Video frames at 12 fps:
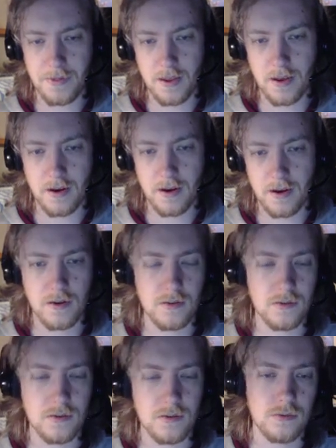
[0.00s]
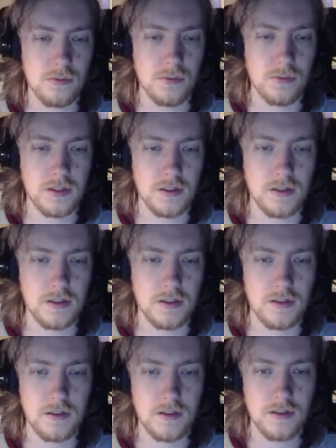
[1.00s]
There we
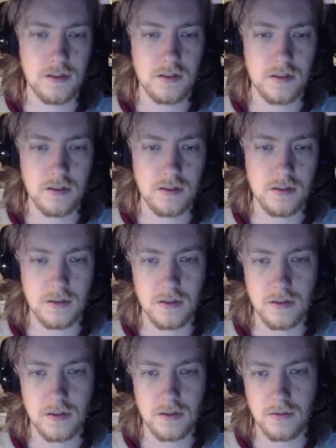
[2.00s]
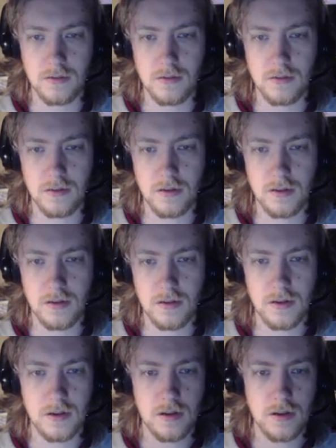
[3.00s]
go.
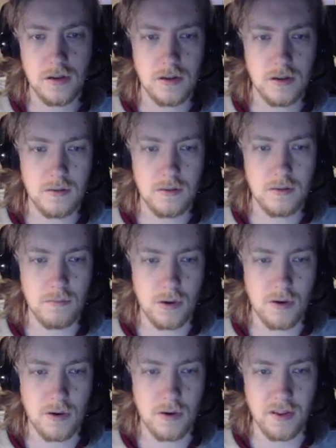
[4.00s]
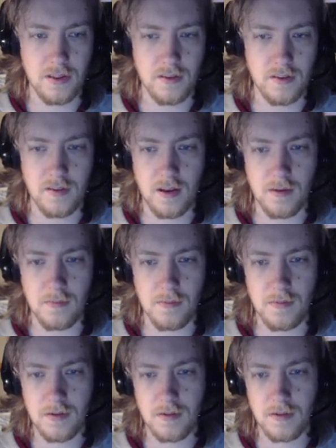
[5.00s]
Modify the
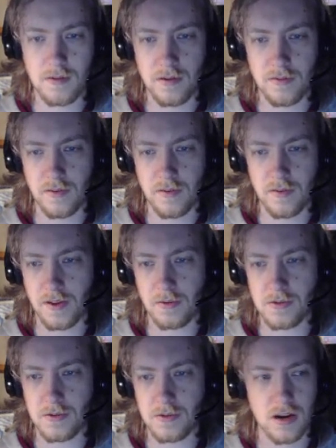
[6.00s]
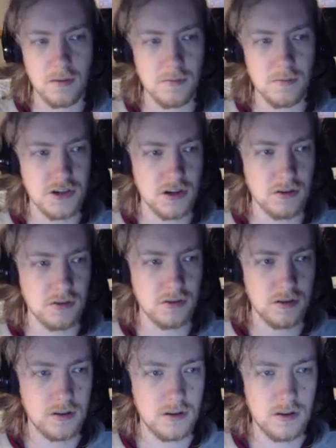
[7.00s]
team. Evolve that to a Shadow Machoke.